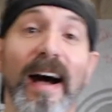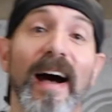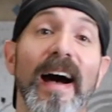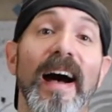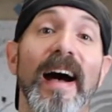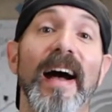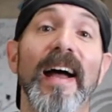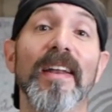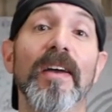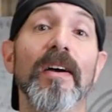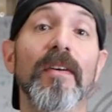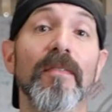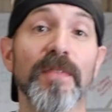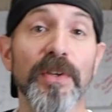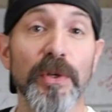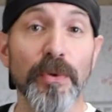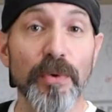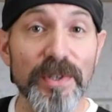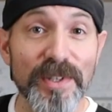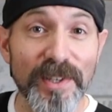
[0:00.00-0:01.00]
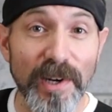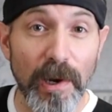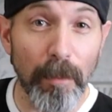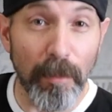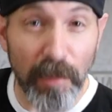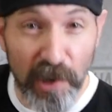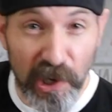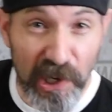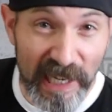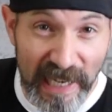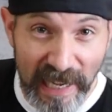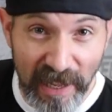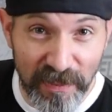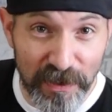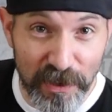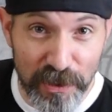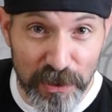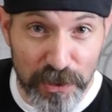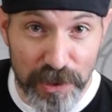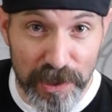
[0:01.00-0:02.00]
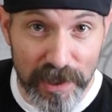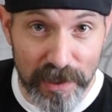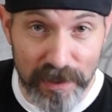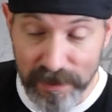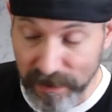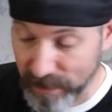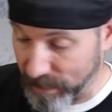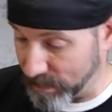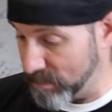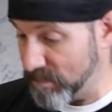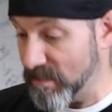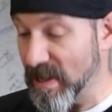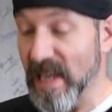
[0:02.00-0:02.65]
on viewers that are burning out their drills.